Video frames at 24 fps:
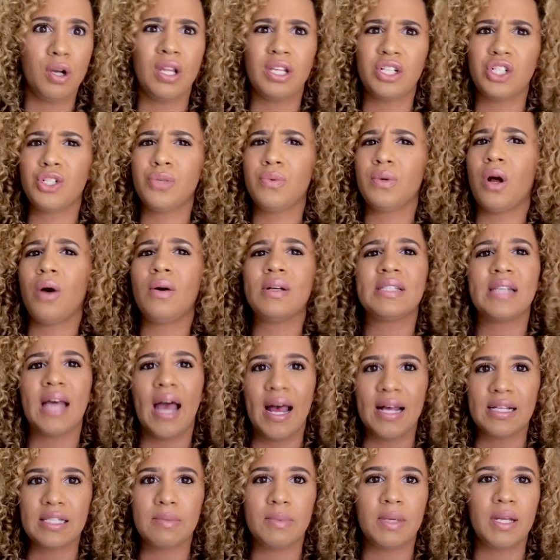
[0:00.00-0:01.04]
Like, she would always
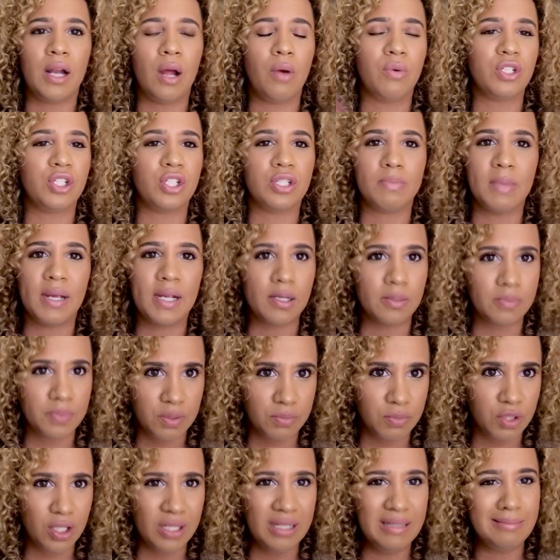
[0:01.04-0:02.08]
ask me and I would just make up some shit.